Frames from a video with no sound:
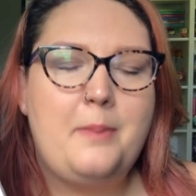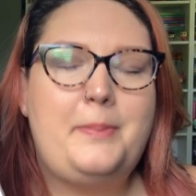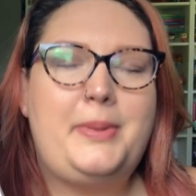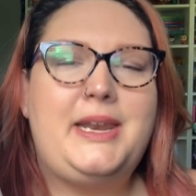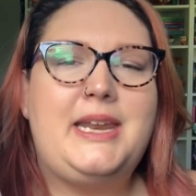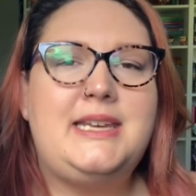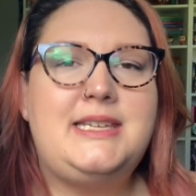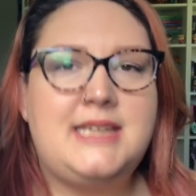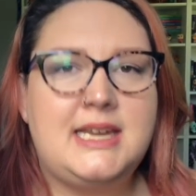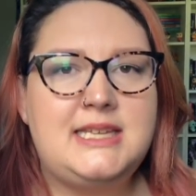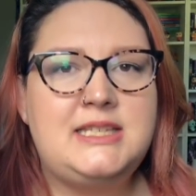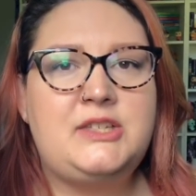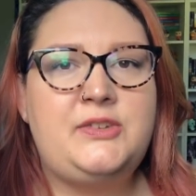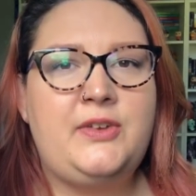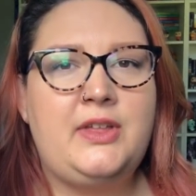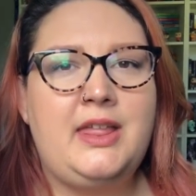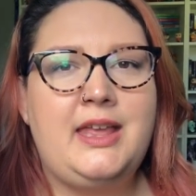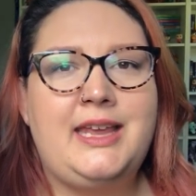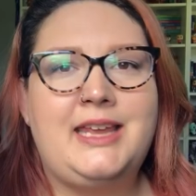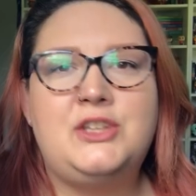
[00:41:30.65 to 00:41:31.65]
but it does
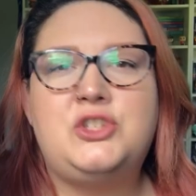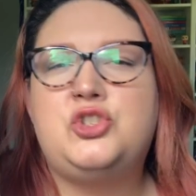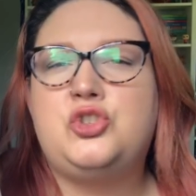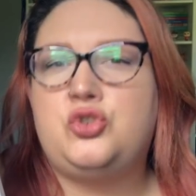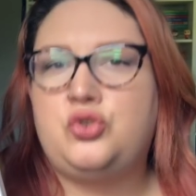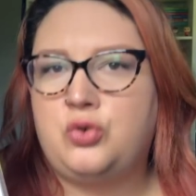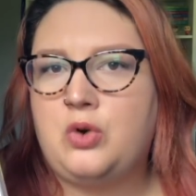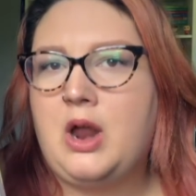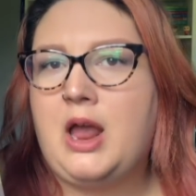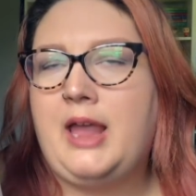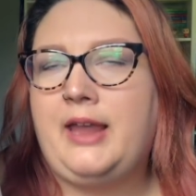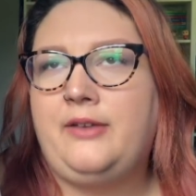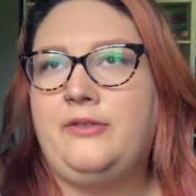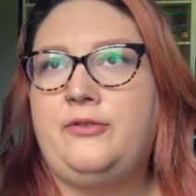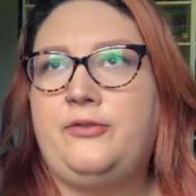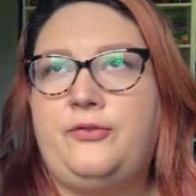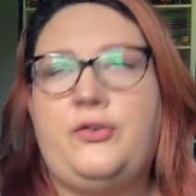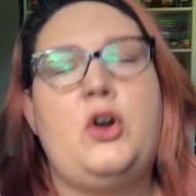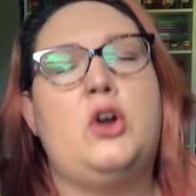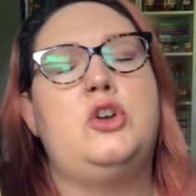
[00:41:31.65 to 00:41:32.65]
feel like it's trying
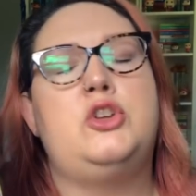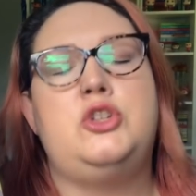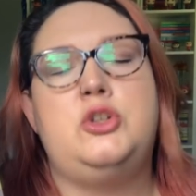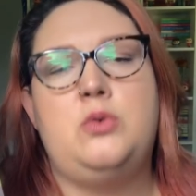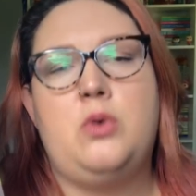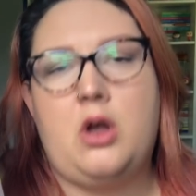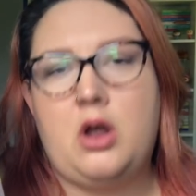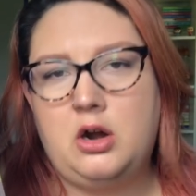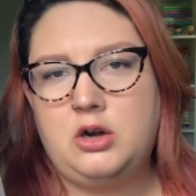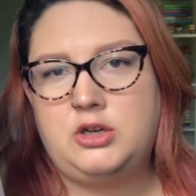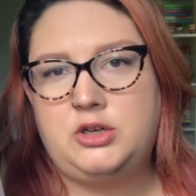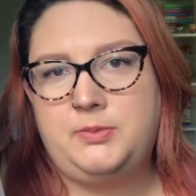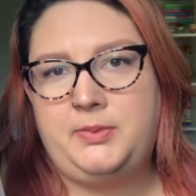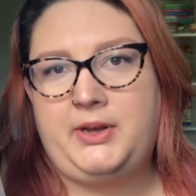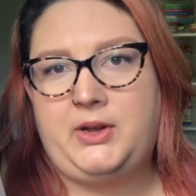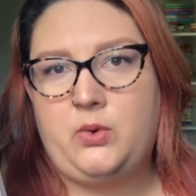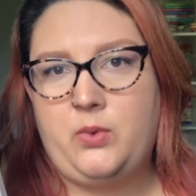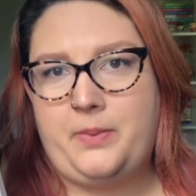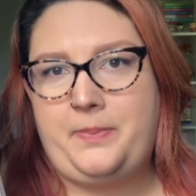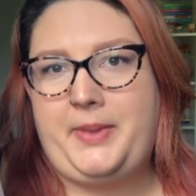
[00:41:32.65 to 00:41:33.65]
far too hard to
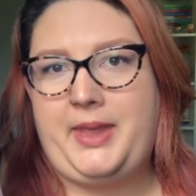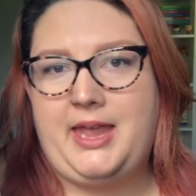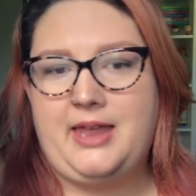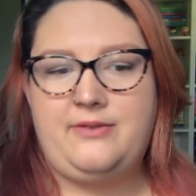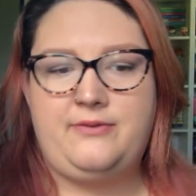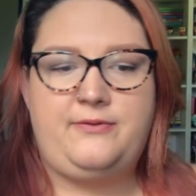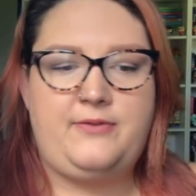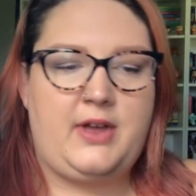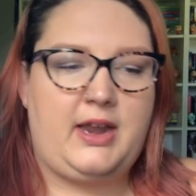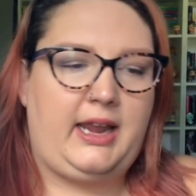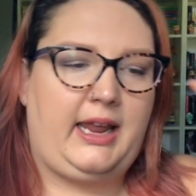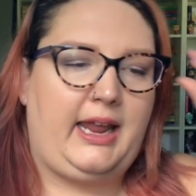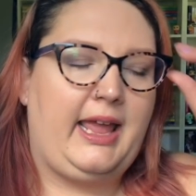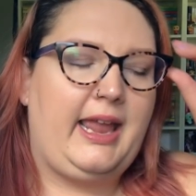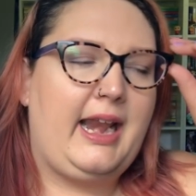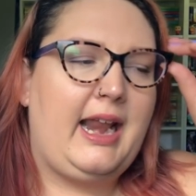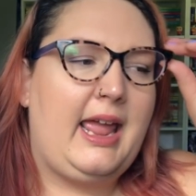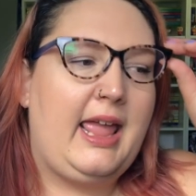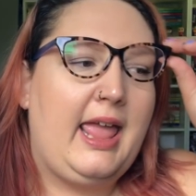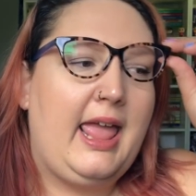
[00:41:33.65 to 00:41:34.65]
be quippy and funny.
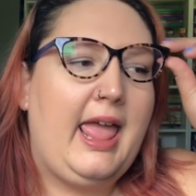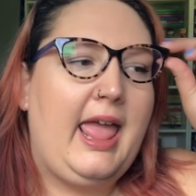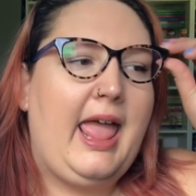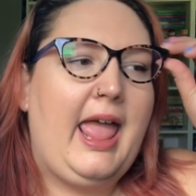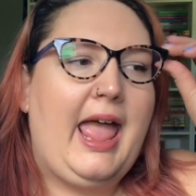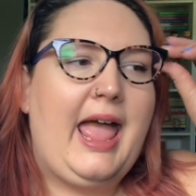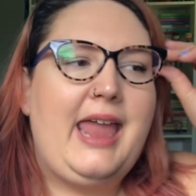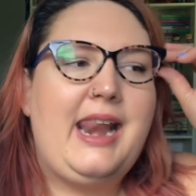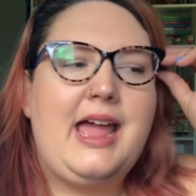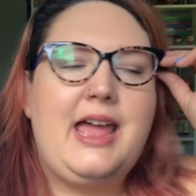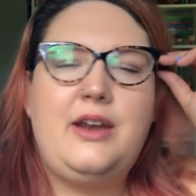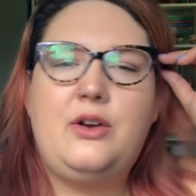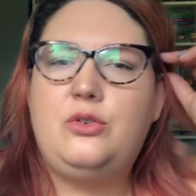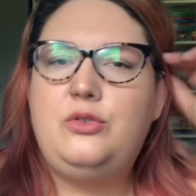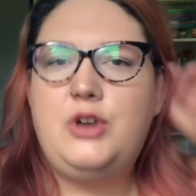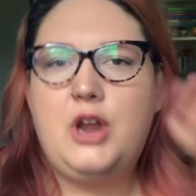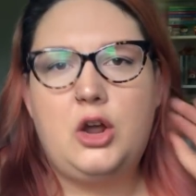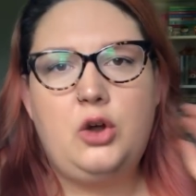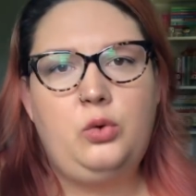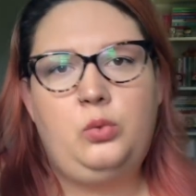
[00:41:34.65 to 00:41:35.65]
And and I
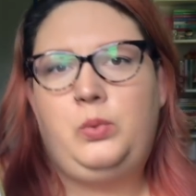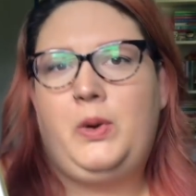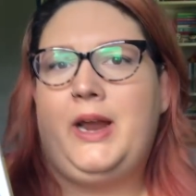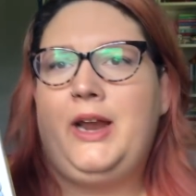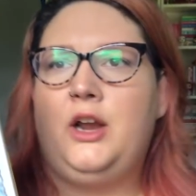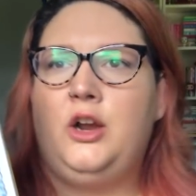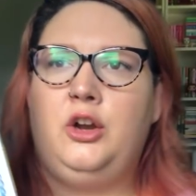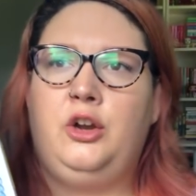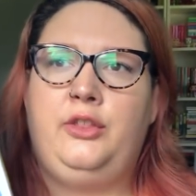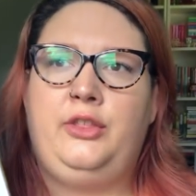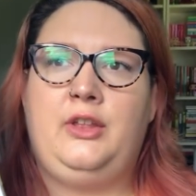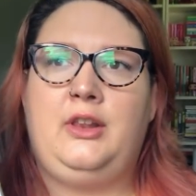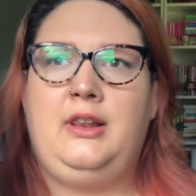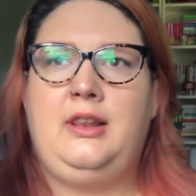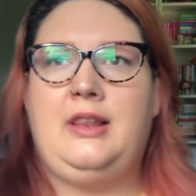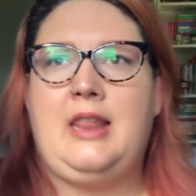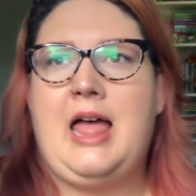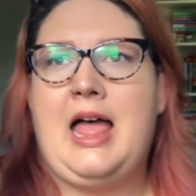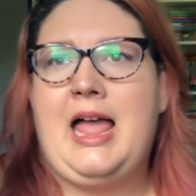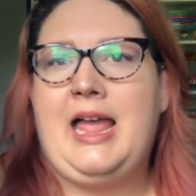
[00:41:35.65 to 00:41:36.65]
don't know where the
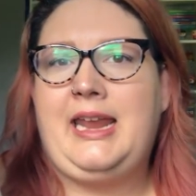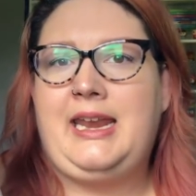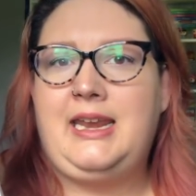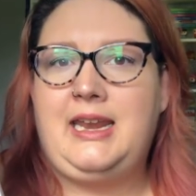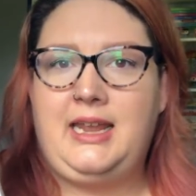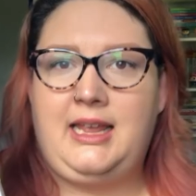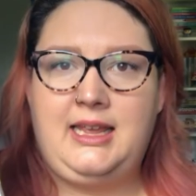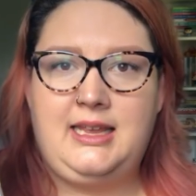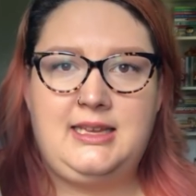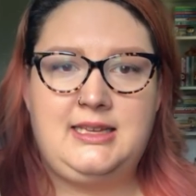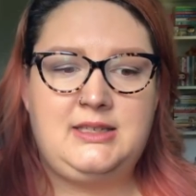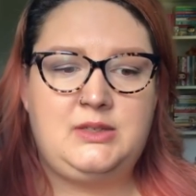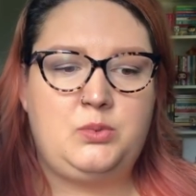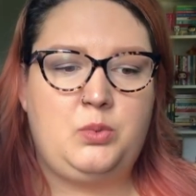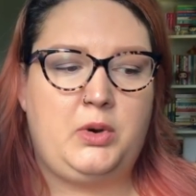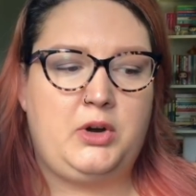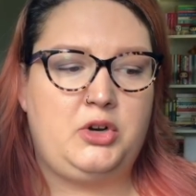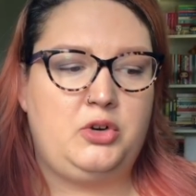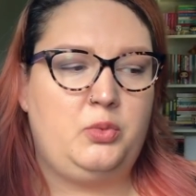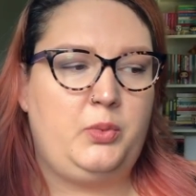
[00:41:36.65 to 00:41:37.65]
line is
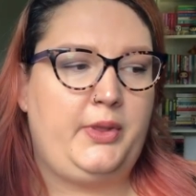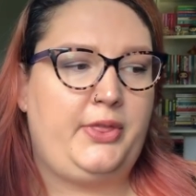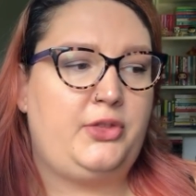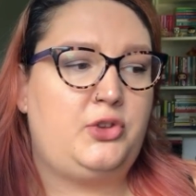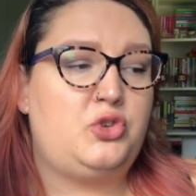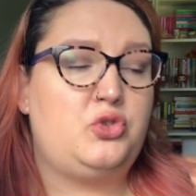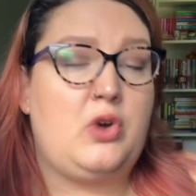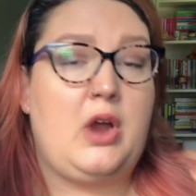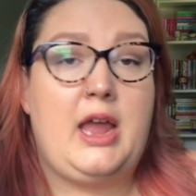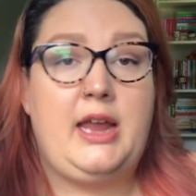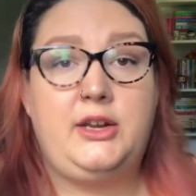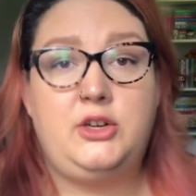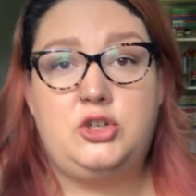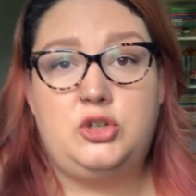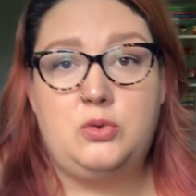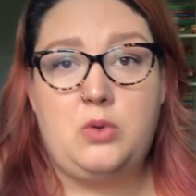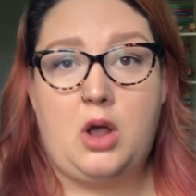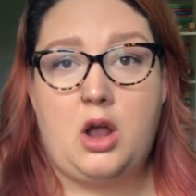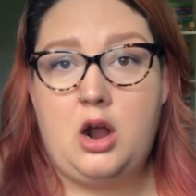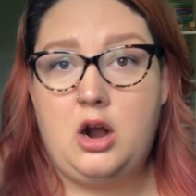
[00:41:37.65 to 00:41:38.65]
where with trying
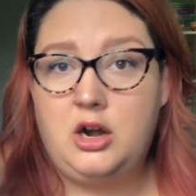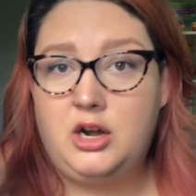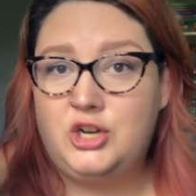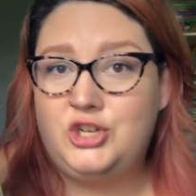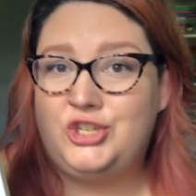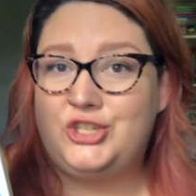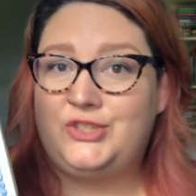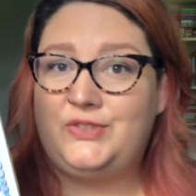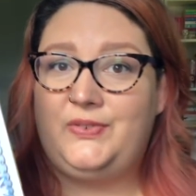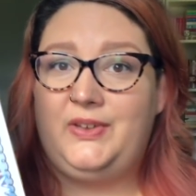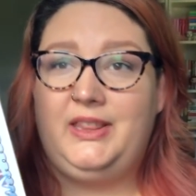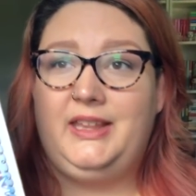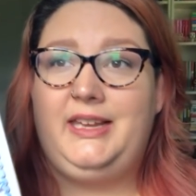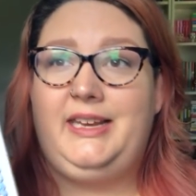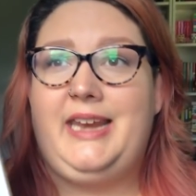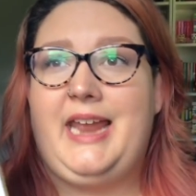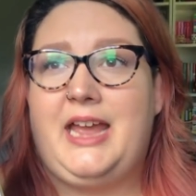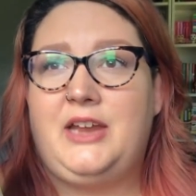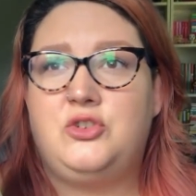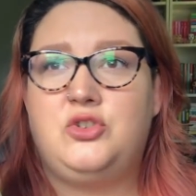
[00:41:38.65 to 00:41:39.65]
too hard and just
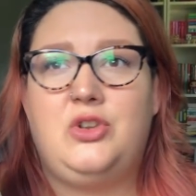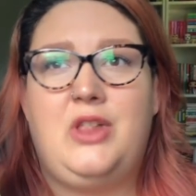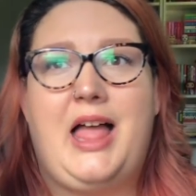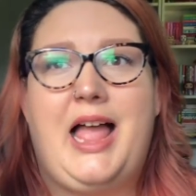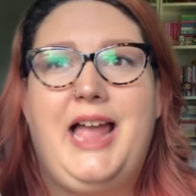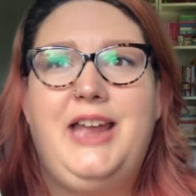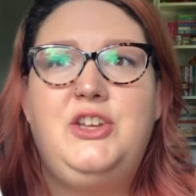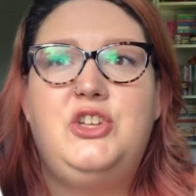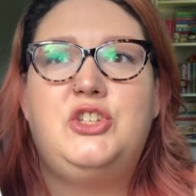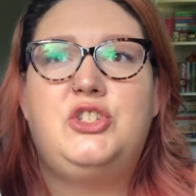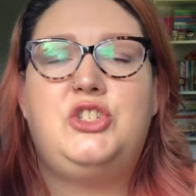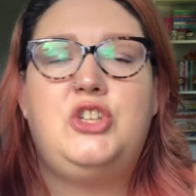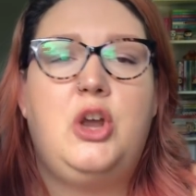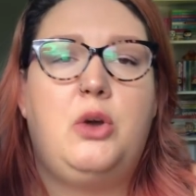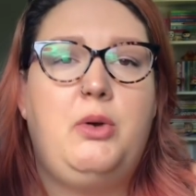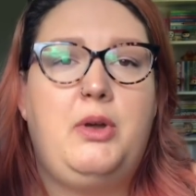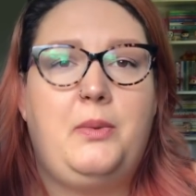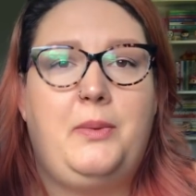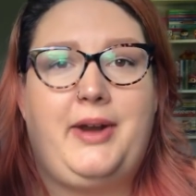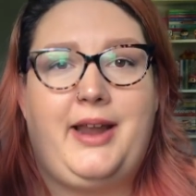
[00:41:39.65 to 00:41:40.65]
feeling natural. I just
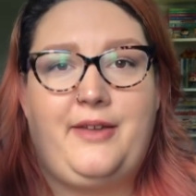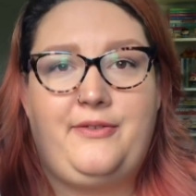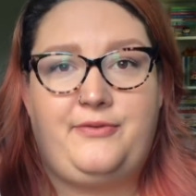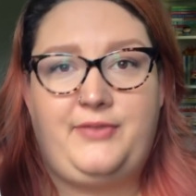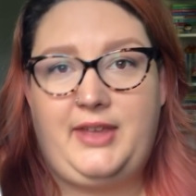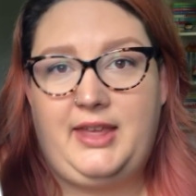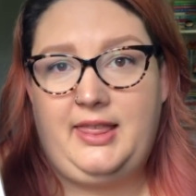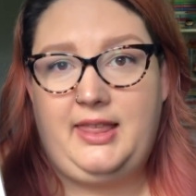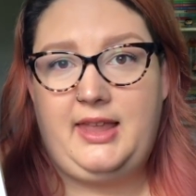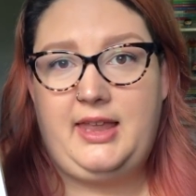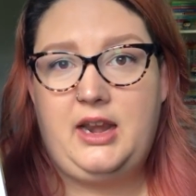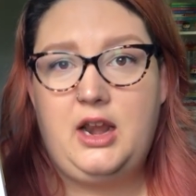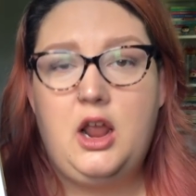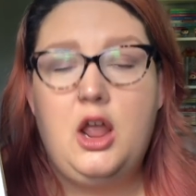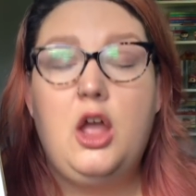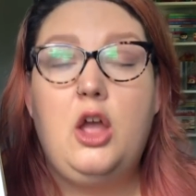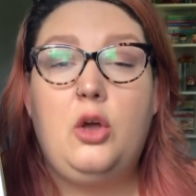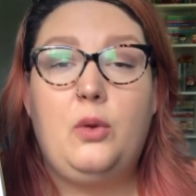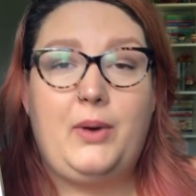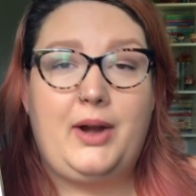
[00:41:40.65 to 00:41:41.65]
know it when I feel it,
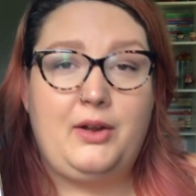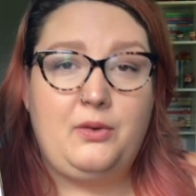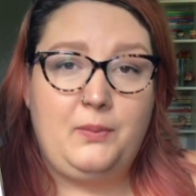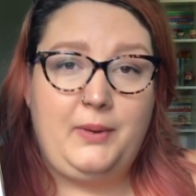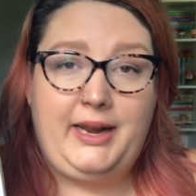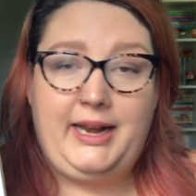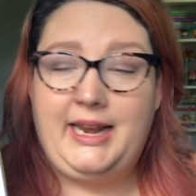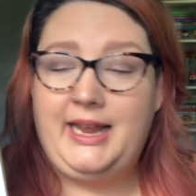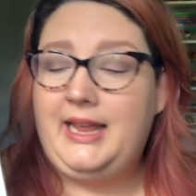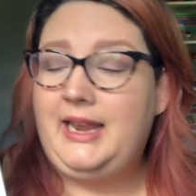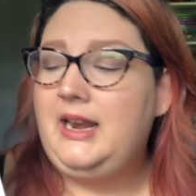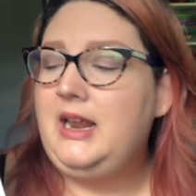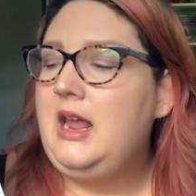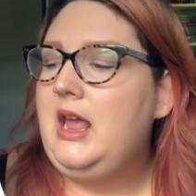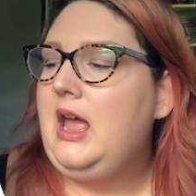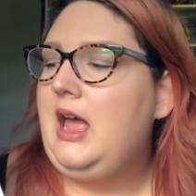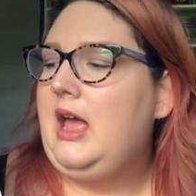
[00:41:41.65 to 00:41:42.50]
when I read it.